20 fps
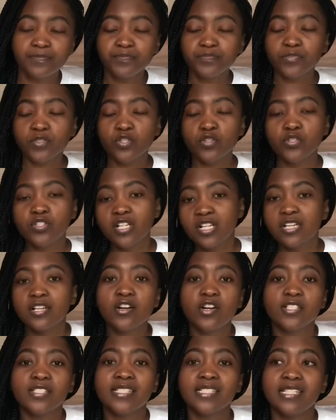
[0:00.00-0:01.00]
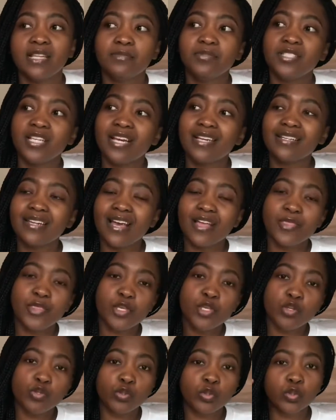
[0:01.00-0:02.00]
You click on Snapchat, and then
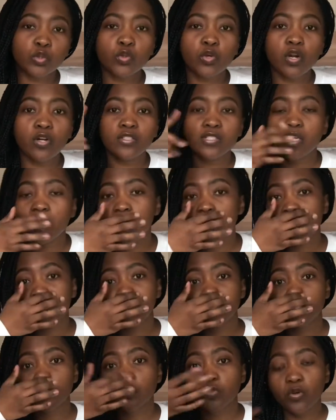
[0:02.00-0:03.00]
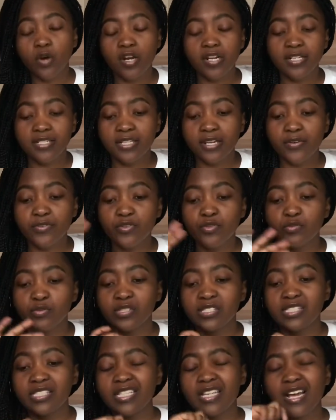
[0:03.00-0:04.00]
you scroll down. After scrolling down, you will
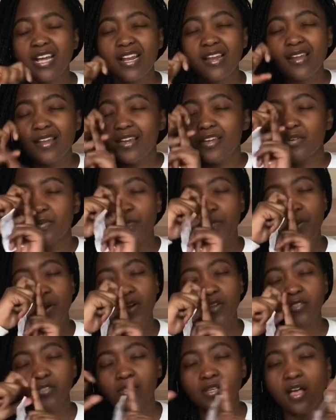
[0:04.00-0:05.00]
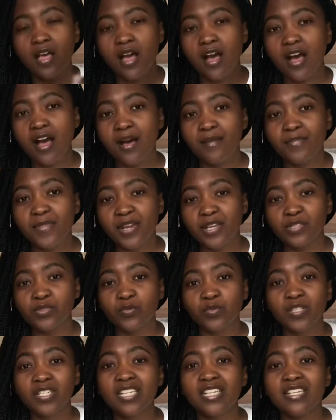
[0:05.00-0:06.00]
see a little box that is
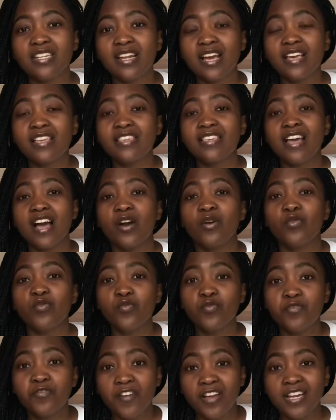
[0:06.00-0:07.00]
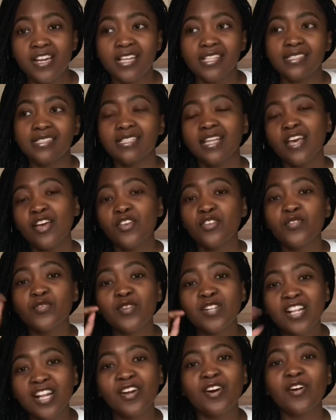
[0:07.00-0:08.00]
written Yahoo Finance. You
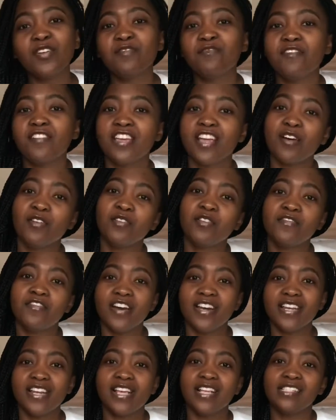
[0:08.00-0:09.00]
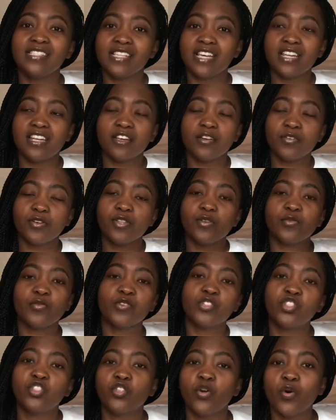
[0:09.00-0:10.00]
click on Yahoo Finance, and it will
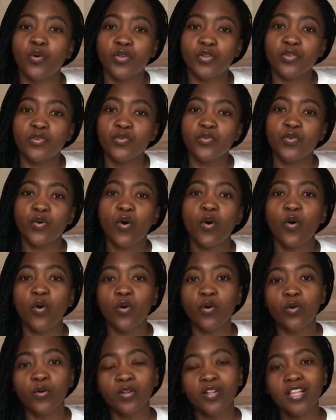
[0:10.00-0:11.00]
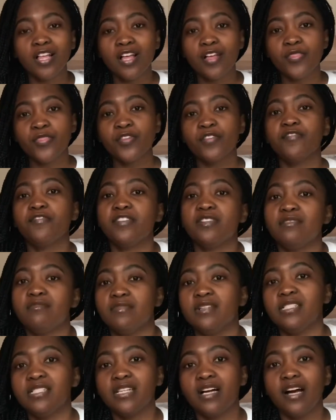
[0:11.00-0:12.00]
show you all the
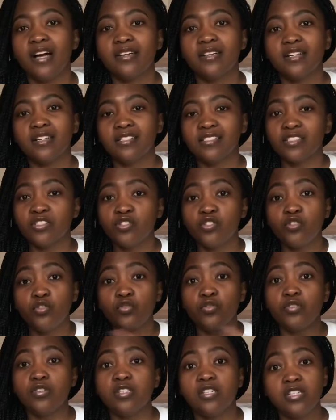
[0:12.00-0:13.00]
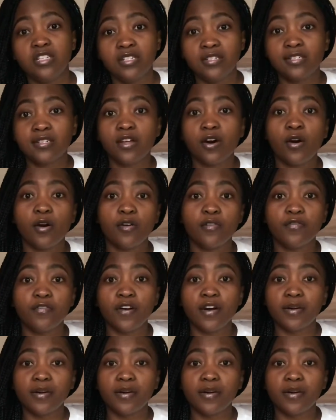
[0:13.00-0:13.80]
fundamental analysis you need of